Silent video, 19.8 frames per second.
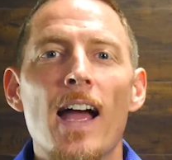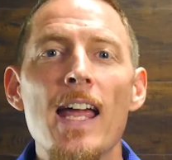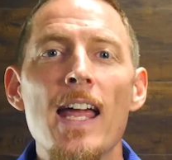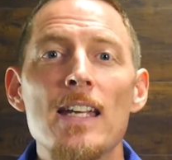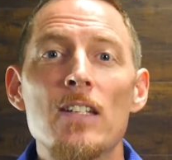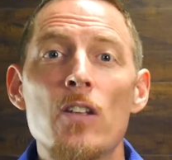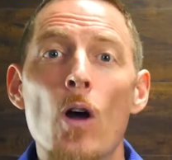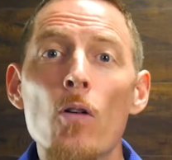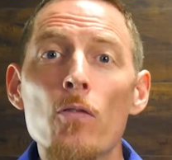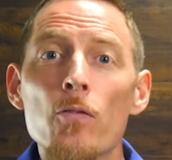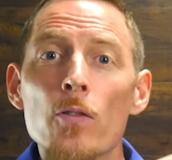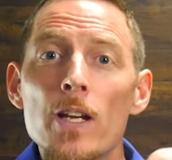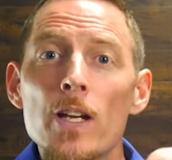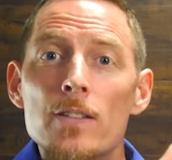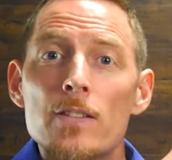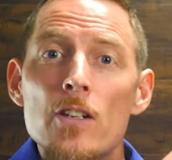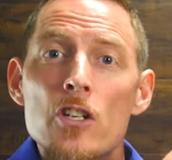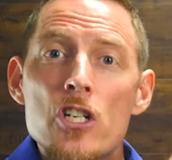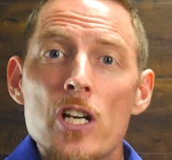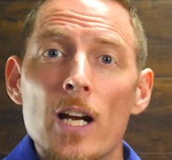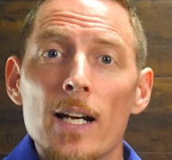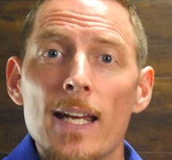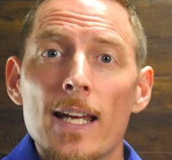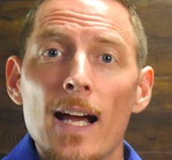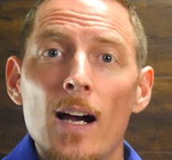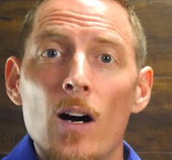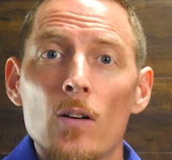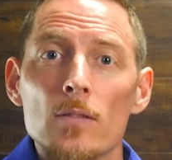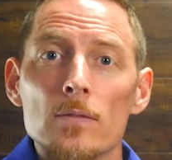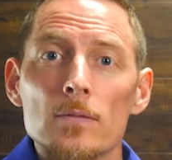Hey, don't forget to check
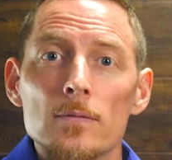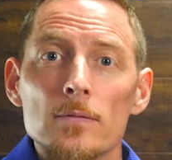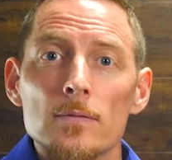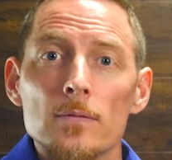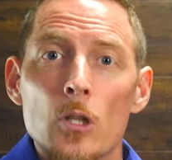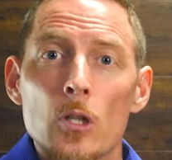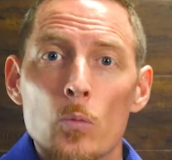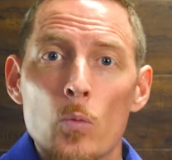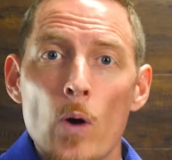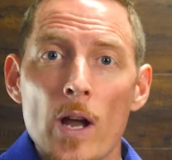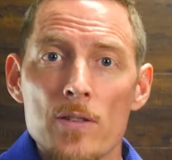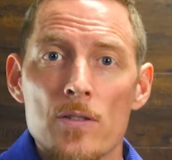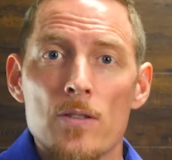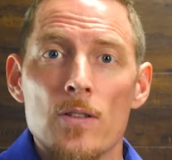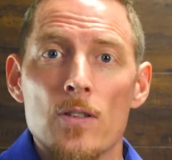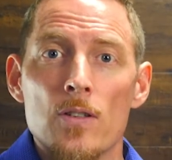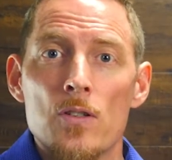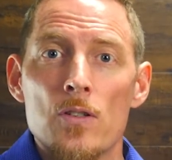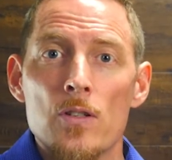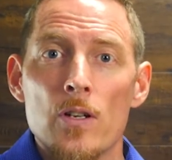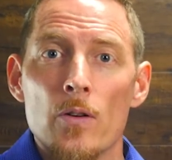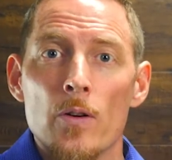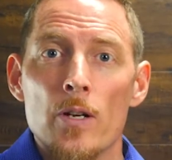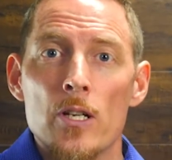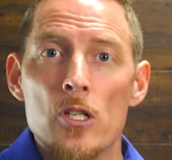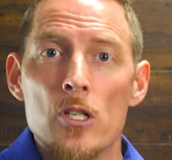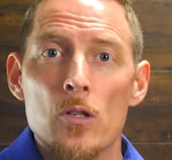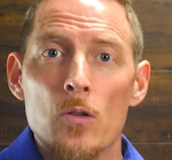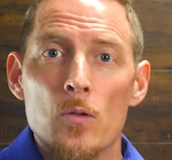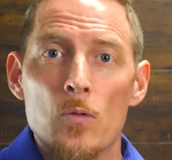out the rest of the series
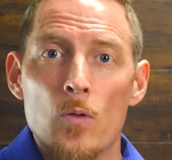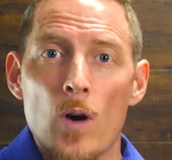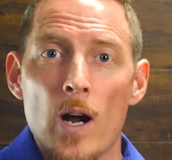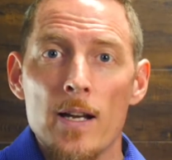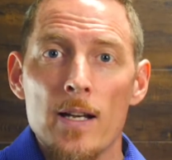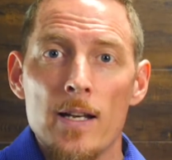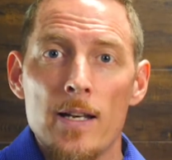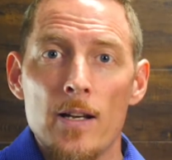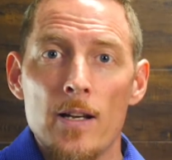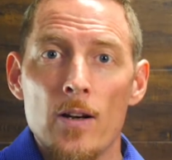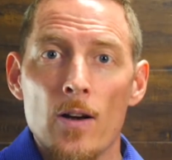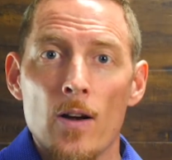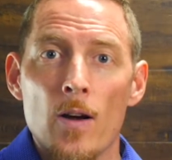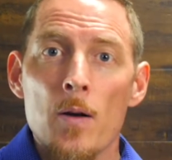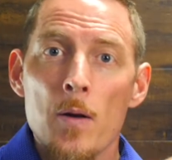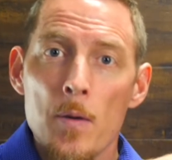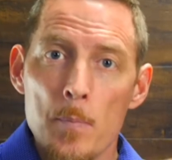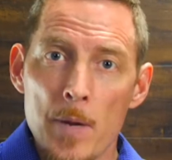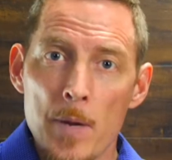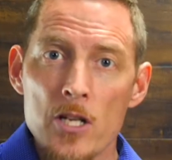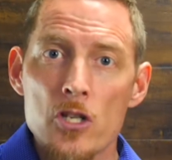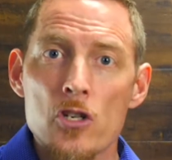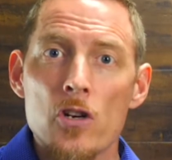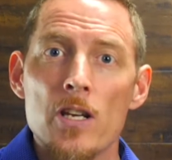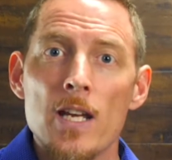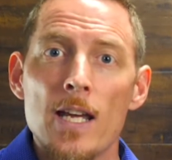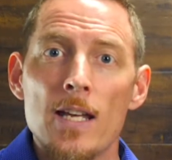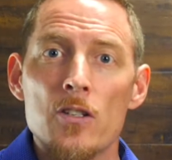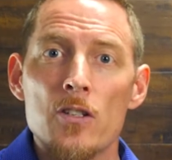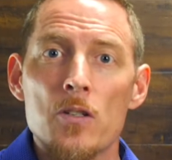right here. Make sure you
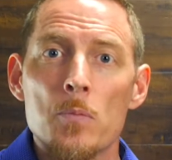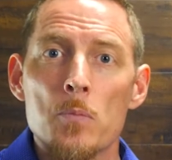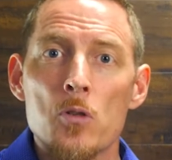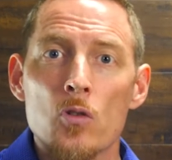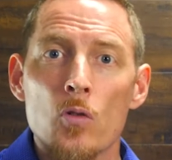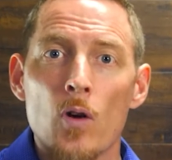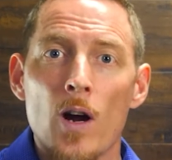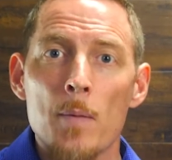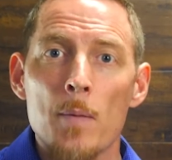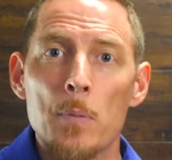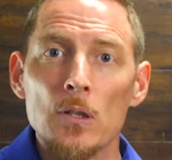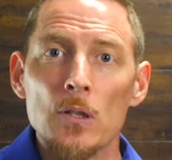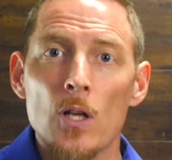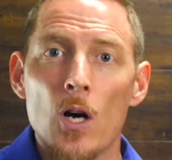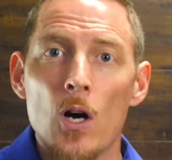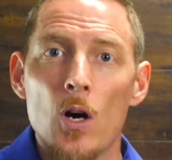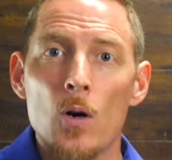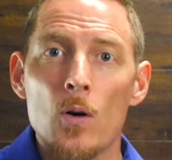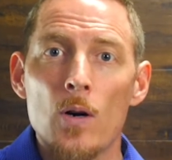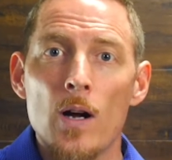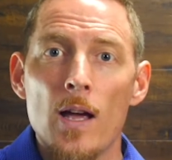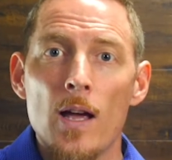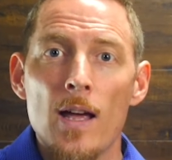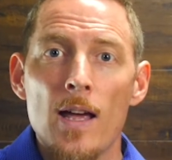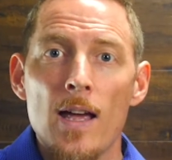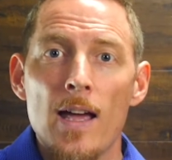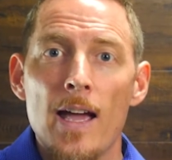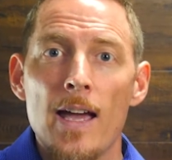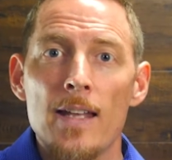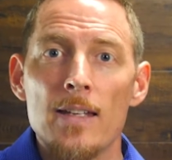hit subscribe below.
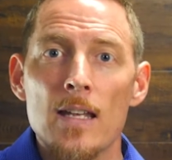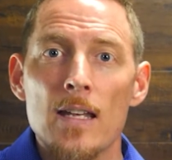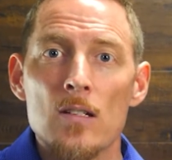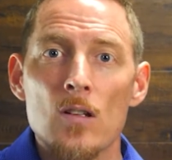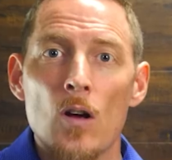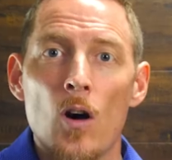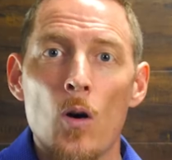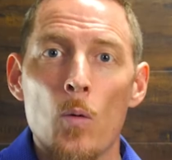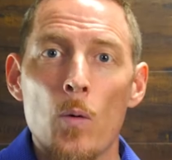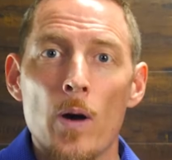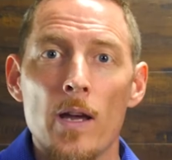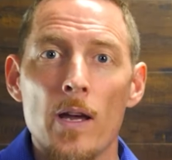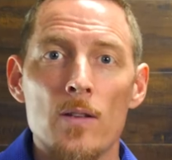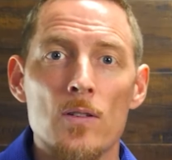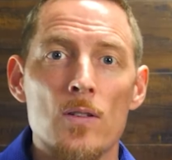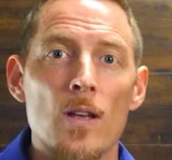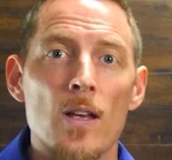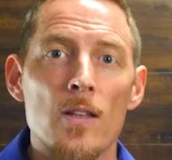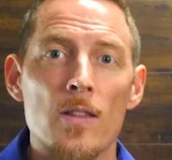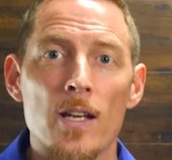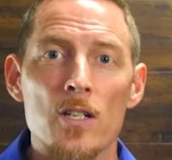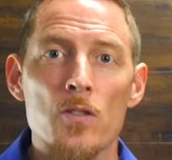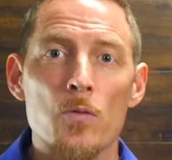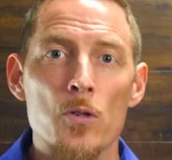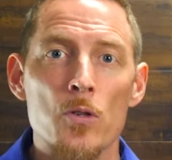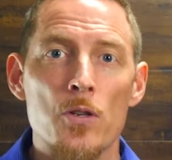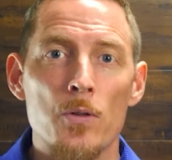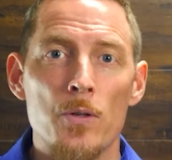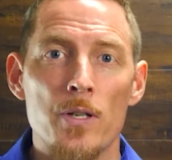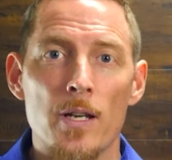And as always, thanks for
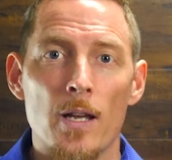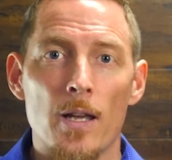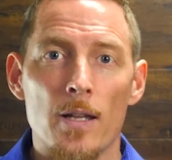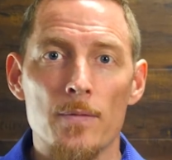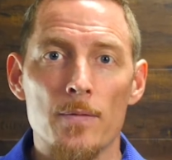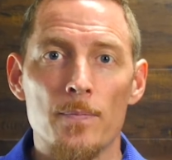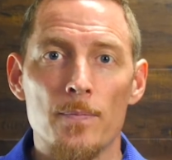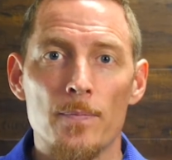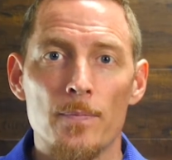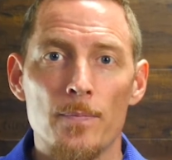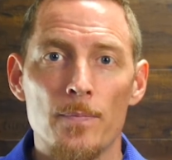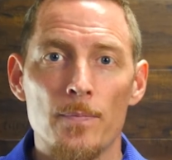tuning in.